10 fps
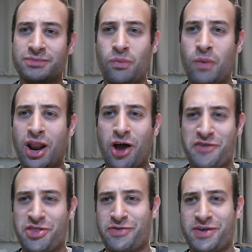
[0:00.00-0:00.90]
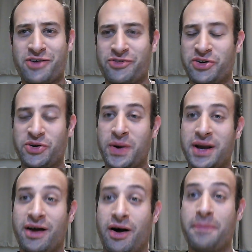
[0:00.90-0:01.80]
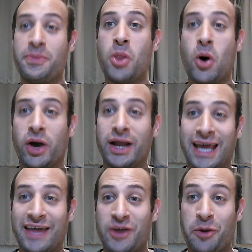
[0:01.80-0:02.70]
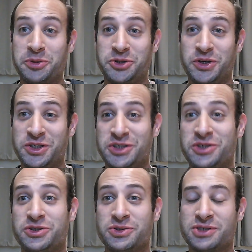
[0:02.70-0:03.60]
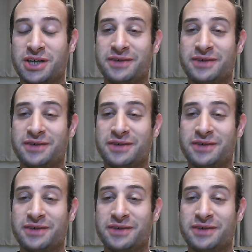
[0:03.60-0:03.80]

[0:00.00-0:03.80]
well over 300 quid, I'm not going to get the opportunity to do so,